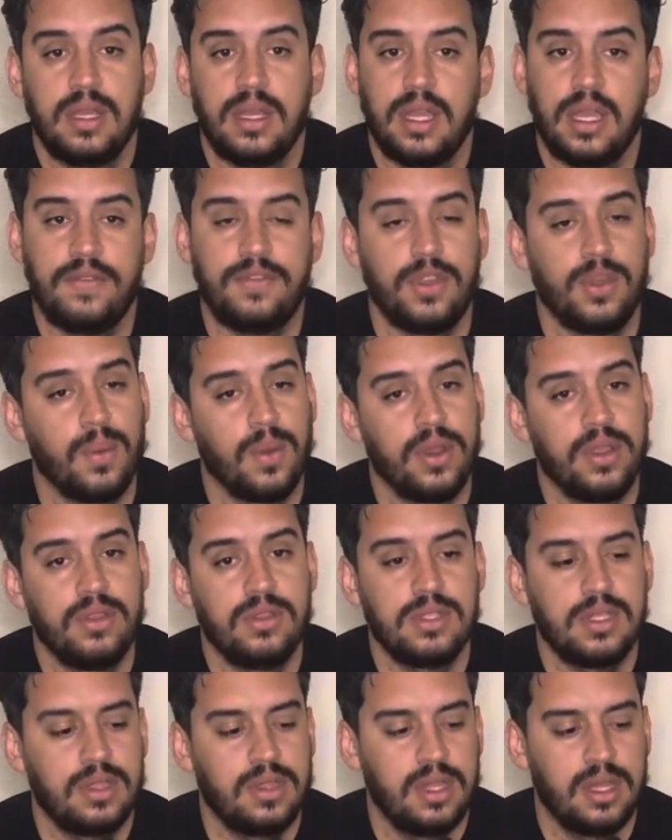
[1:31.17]
If you weren't
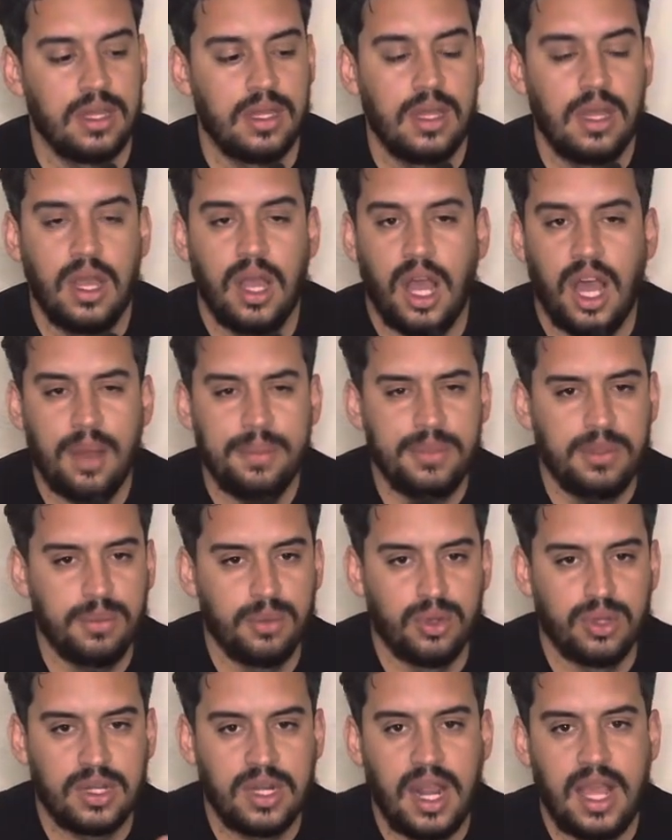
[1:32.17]
using the
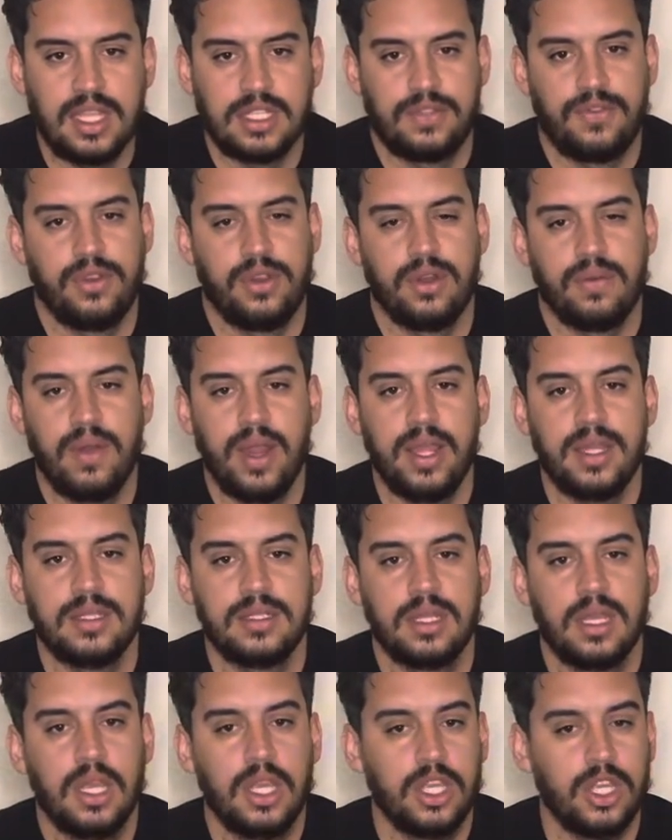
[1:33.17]
optimal class for your
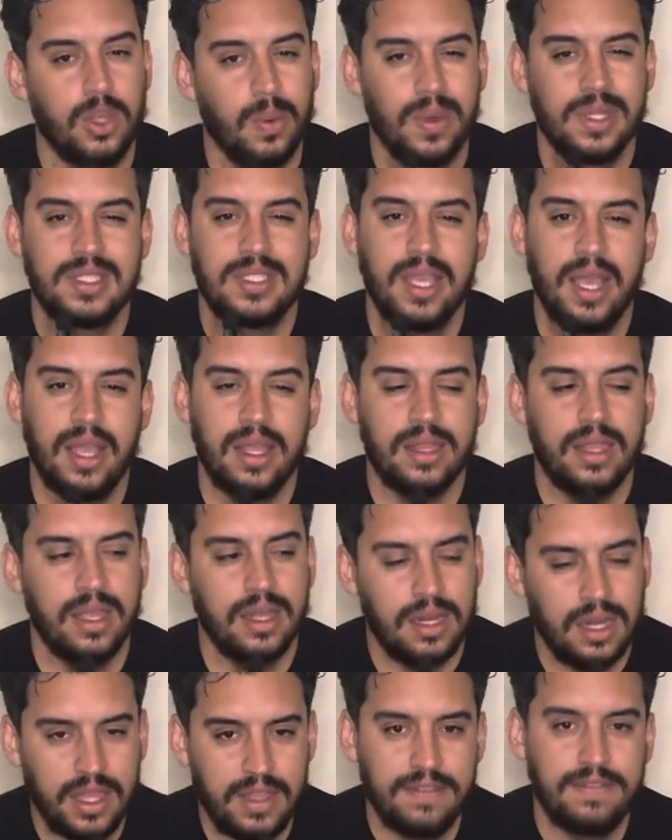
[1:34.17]
race, you were
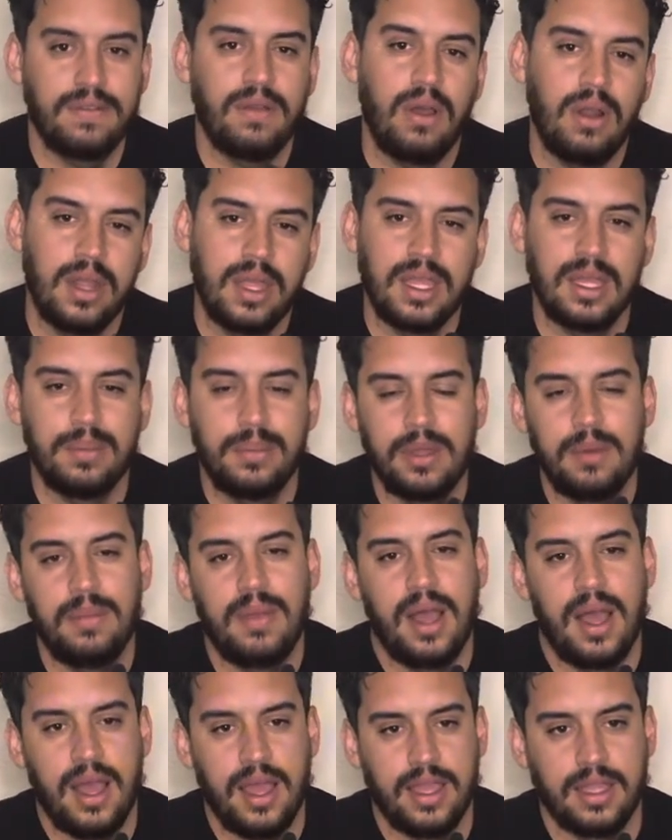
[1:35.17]
technically falling a bit
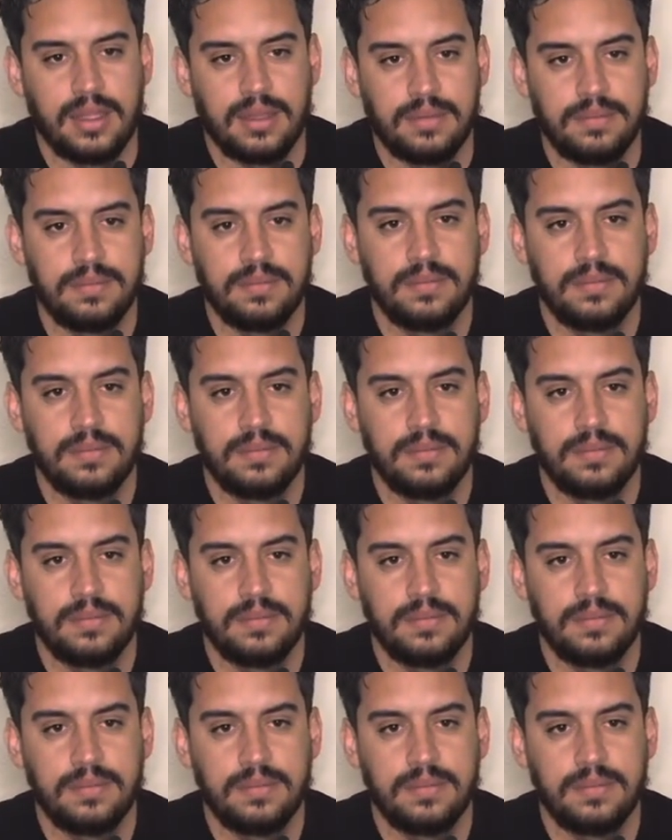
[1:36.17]
behind.